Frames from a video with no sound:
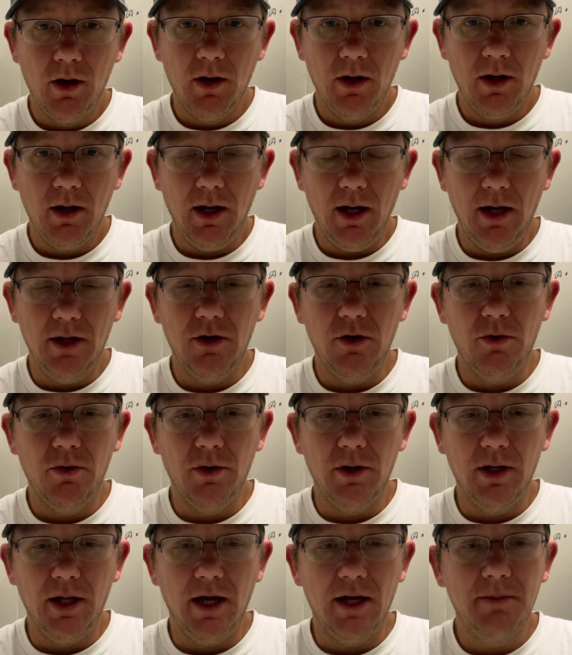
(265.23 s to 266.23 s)
I know a
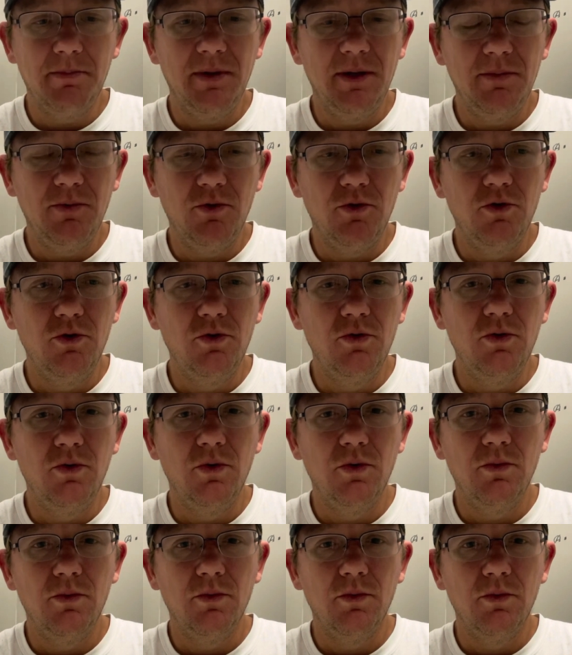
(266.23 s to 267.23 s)
lot of people
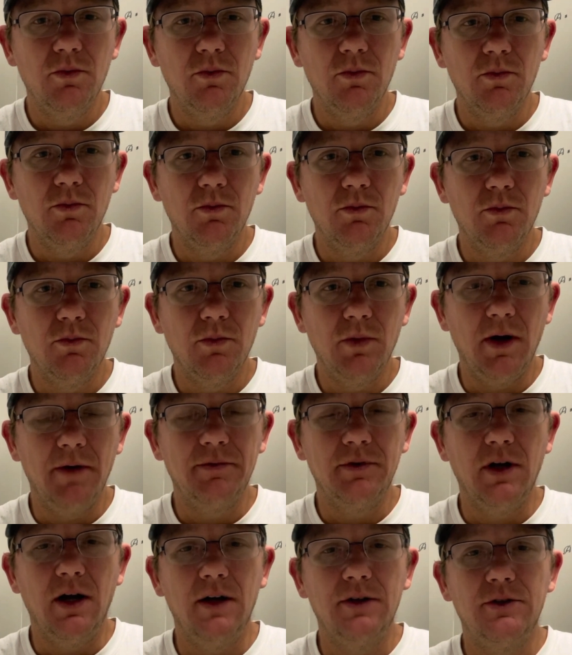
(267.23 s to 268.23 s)
who I've
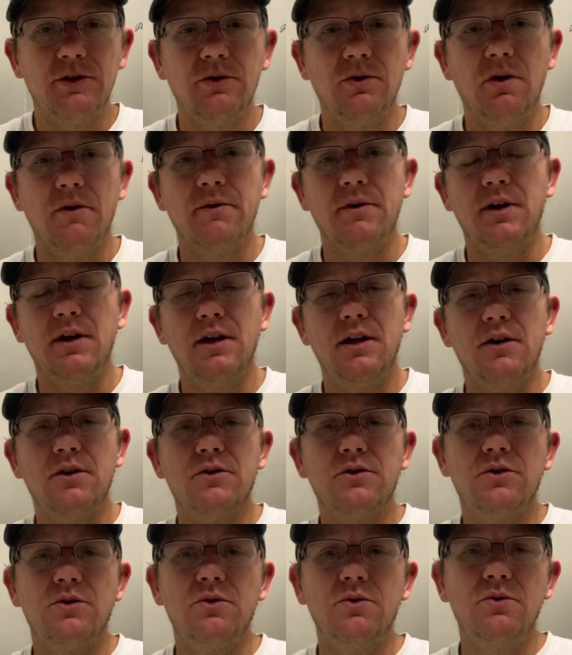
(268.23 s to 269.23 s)
talked to over the
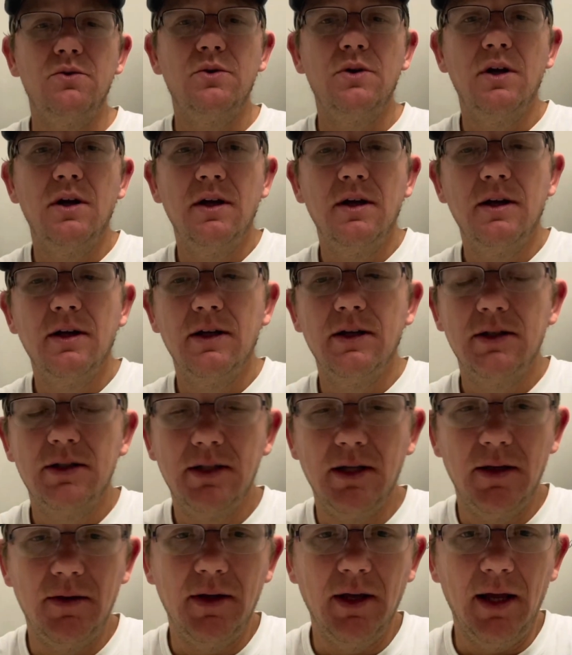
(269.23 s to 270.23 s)
years who
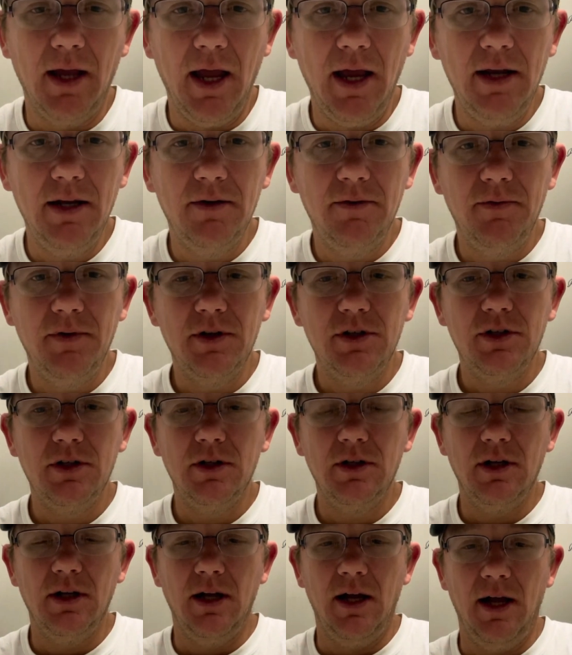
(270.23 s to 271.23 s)
said they hated fishing,
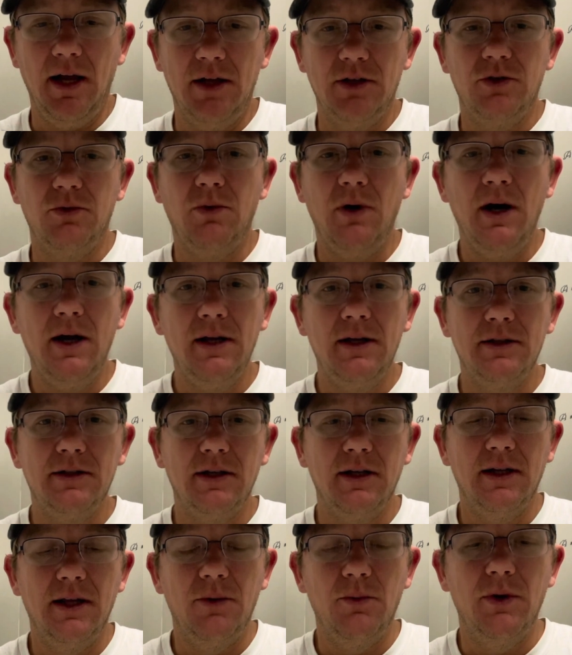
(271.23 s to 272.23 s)
and I asked why. They said
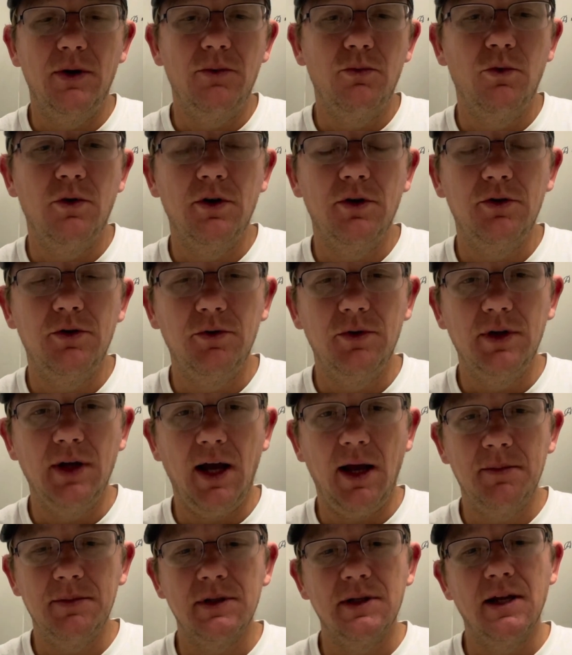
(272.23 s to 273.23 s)
they went 1 or 2
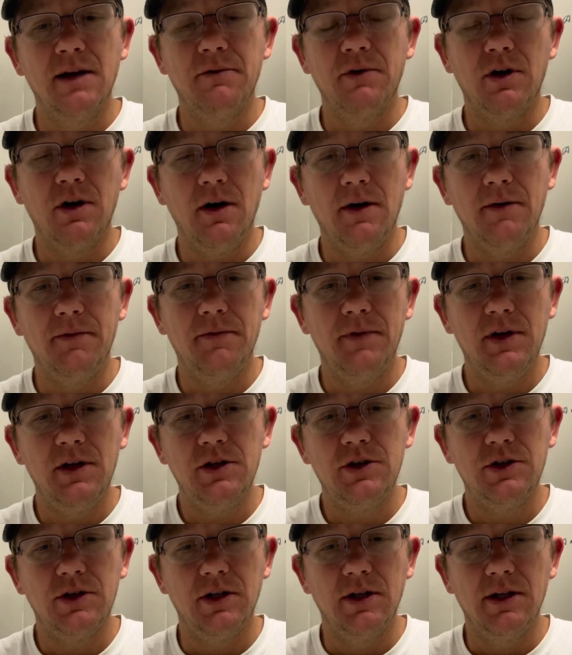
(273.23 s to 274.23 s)
times and never caught a
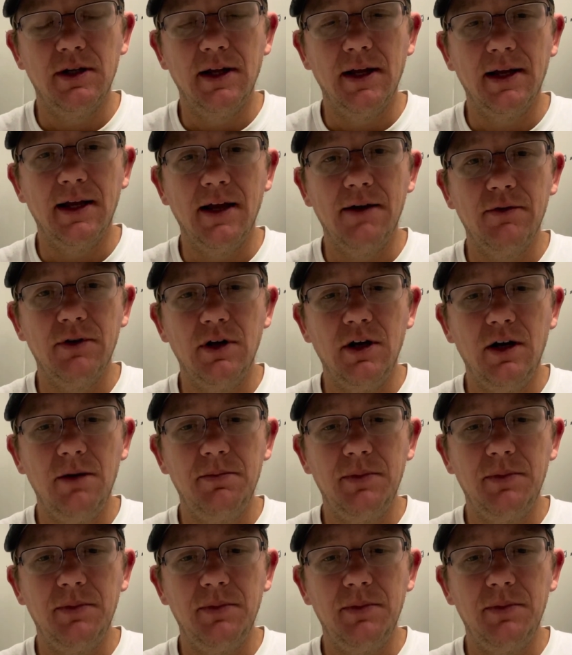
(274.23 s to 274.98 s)
fish, and then they gave it up.